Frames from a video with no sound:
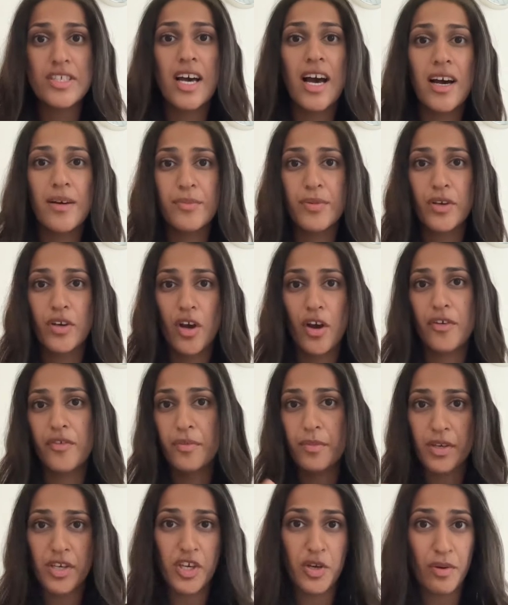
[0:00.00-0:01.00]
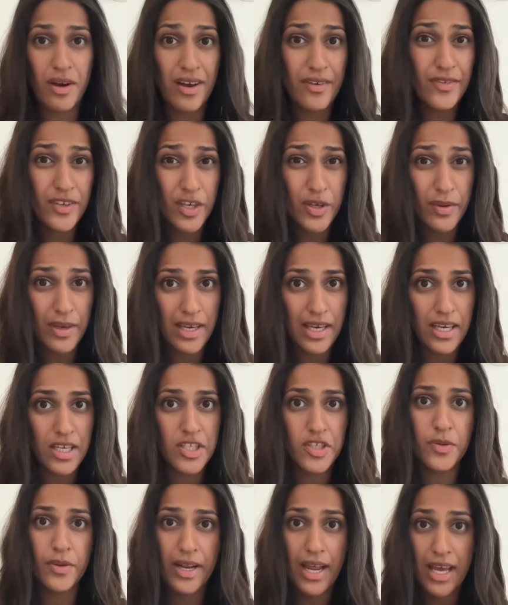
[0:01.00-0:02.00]
to help you go from a
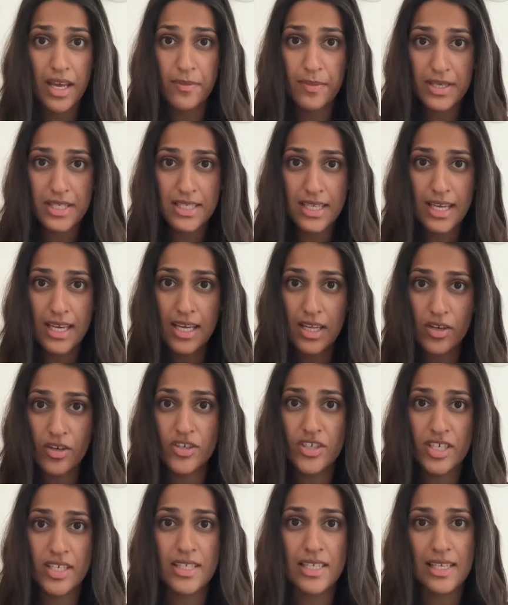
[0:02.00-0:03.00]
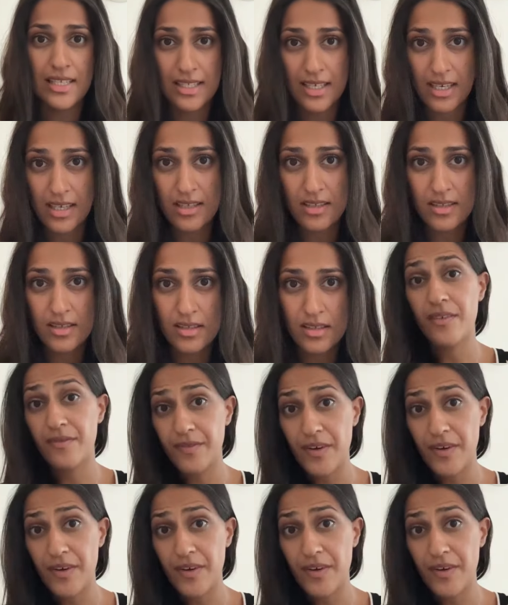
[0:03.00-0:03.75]
UFUE to an ABC in your GCSEs.